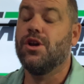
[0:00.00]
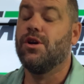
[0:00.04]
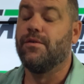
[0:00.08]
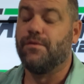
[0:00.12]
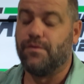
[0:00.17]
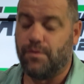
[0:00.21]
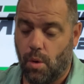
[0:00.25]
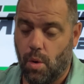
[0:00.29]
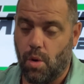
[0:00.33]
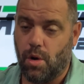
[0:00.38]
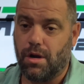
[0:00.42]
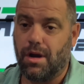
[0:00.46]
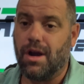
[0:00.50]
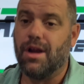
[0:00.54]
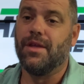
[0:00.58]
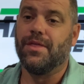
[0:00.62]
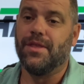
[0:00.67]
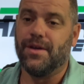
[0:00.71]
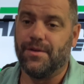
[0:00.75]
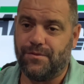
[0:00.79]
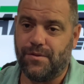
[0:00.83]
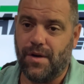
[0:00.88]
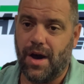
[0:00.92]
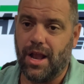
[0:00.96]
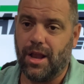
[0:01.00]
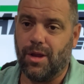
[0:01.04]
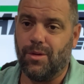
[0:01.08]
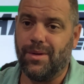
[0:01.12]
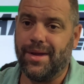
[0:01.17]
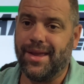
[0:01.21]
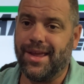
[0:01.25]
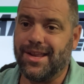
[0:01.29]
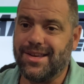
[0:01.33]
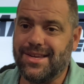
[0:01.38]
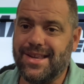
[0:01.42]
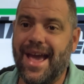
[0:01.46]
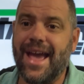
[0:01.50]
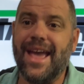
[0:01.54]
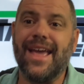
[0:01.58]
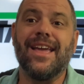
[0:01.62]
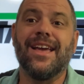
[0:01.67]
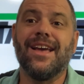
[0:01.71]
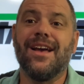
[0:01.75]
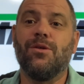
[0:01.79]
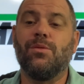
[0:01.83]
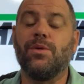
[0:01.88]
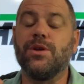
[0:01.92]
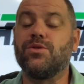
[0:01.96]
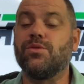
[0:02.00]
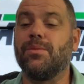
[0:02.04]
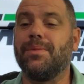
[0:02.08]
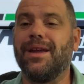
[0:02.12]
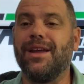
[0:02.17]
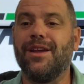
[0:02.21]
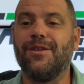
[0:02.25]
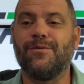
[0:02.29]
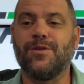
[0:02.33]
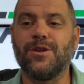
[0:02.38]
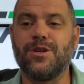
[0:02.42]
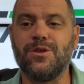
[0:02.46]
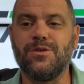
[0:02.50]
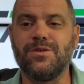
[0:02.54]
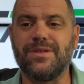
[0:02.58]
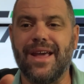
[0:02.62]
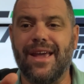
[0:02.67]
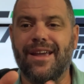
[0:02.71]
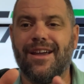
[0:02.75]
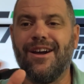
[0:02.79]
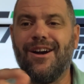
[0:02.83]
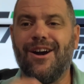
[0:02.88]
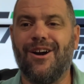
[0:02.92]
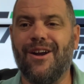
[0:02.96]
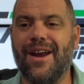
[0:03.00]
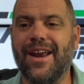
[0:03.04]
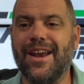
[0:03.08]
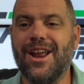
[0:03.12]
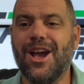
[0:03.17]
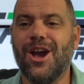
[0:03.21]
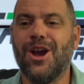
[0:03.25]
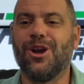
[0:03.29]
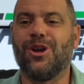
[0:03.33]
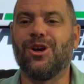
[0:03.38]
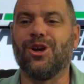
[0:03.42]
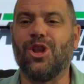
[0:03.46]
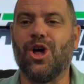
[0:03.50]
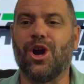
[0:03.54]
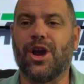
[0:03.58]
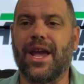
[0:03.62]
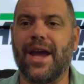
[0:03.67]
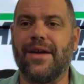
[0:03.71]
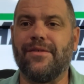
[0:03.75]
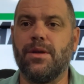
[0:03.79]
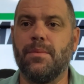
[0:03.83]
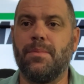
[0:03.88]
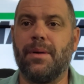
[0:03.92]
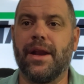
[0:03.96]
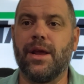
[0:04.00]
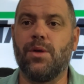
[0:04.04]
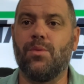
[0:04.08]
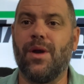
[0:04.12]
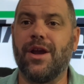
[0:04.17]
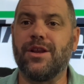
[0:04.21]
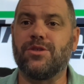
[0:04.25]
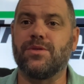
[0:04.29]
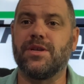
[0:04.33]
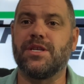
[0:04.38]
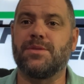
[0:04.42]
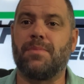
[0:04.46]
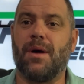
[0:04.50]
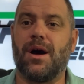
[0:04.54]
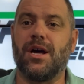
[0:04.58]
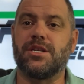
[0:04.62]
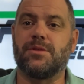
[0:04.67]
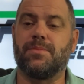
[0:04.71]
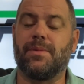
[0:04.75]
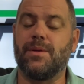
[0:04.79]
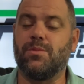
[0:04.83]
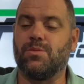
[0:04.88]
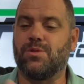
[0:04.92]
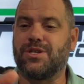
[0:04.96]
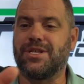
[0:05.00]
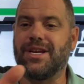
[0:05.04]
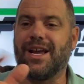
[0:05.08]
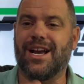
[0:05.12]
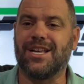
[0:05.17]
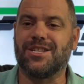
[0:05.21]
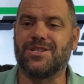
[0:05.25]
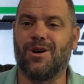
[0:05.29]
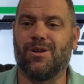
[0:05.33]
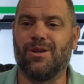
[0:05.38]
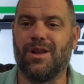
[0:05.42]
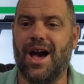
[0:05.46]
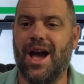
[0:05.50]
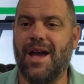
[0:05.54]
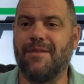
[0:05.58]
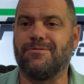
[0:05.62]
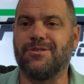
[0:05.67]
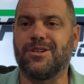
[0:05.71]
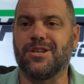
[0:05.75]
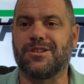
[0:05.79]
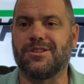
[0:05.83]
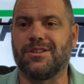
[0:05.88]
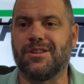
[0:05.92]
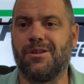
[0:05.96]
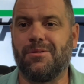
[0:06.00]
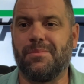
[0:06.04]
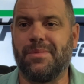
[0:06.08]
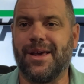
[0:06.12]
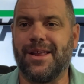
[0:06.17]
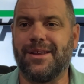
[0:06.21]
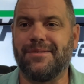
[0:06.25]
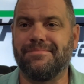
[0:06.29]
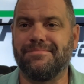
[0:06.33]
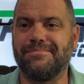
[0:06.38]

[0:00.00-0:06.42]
for the following day, which will be for Tuesday. All right, good luck, everybody. Wager responsibly. We'll see you guys all live in just a little bit.